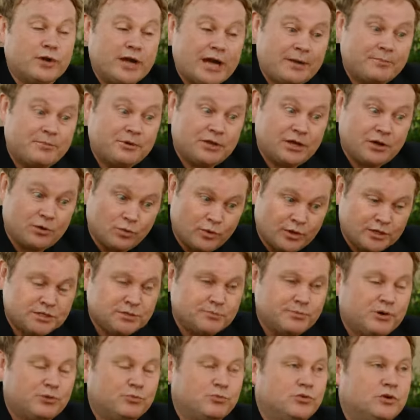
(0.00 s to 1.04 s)
We're happy that it was
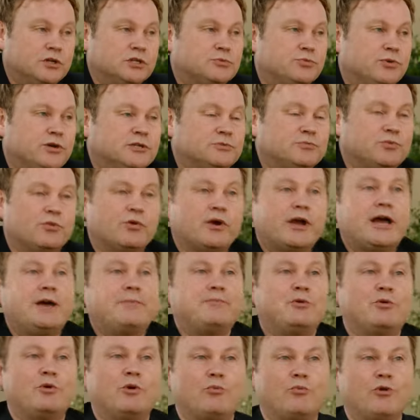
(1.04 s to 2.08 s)
about Moon Express, but we're
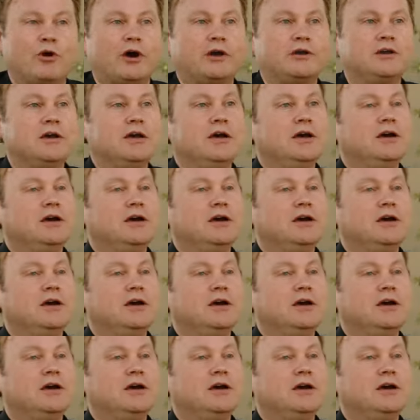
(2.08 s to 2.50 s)
happy we brought